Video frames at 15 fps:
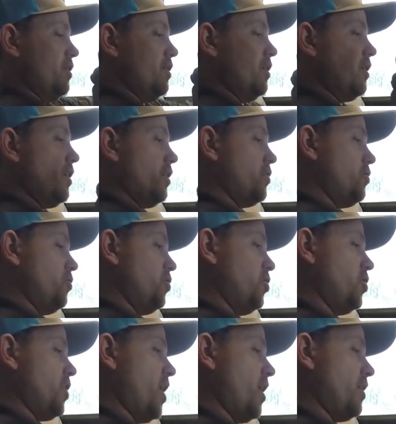to
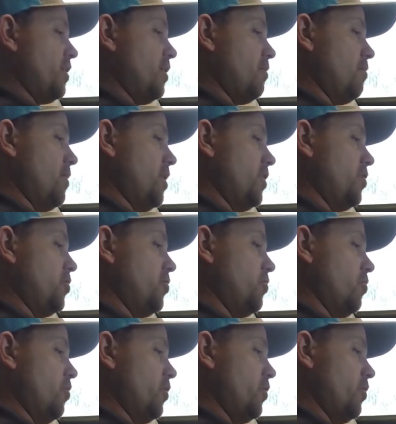check and make
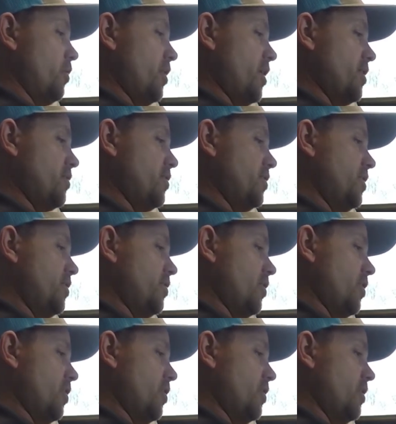sure your SD
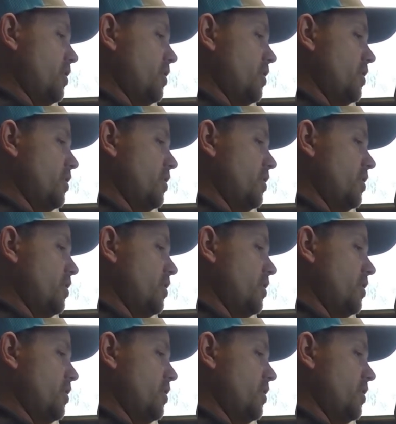card